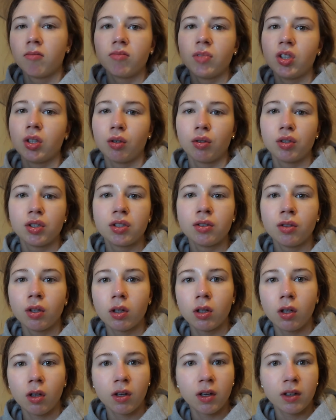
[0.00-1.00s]
you know, it's
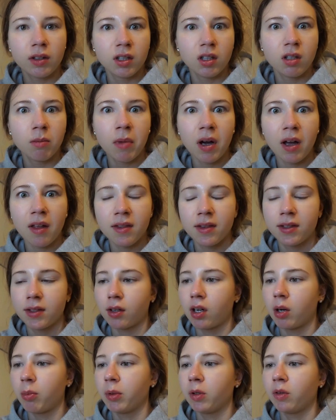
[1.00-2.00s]
not longer than a month,
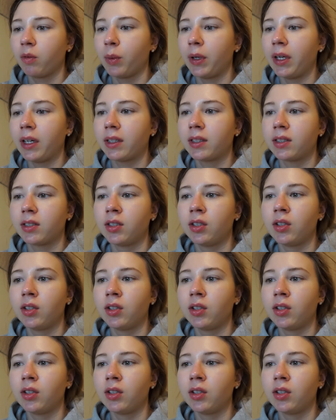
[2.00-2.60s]
a couple of weeks,